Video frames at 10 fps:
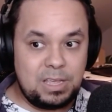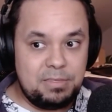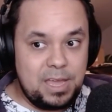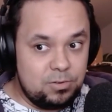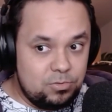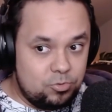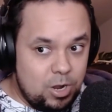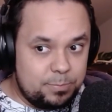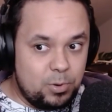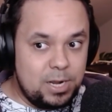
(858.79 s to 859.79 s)
And then
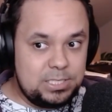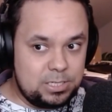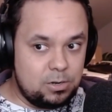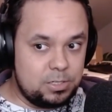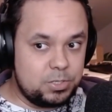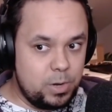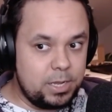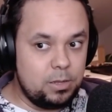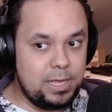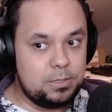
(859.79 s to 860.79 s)
drug prices are also
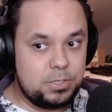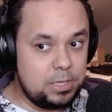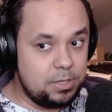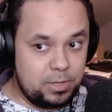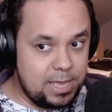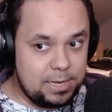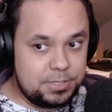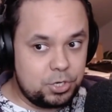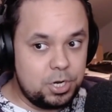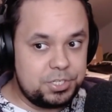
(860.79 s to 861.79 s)
regulated so that you
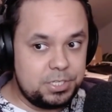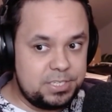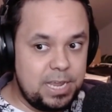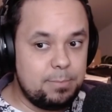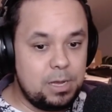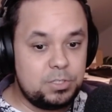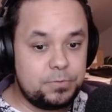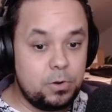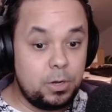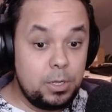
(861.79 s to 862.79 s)
can't charge insane amounts
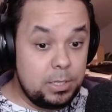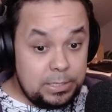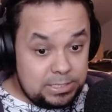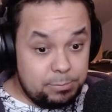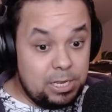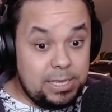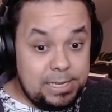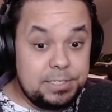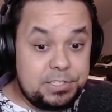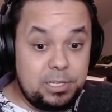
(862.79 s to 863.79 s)
for something like
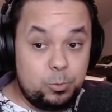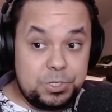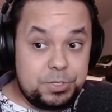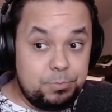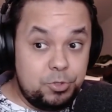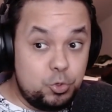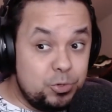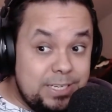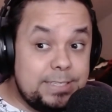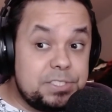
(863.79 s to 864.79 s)
insulin, which you
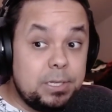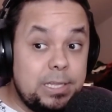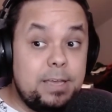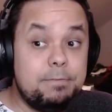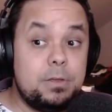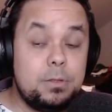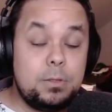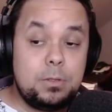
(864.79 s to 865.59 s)
need to live.